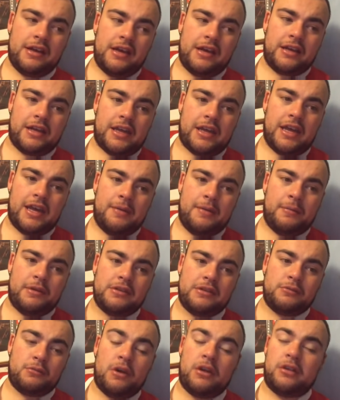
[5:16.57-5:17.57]
I came
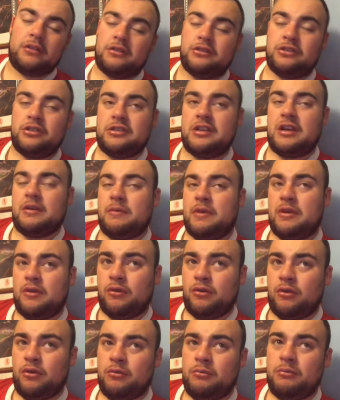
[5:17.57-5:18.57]
and, well, I should say I went
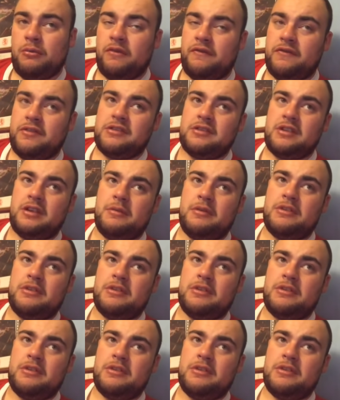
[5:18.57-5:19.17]
home, obviously.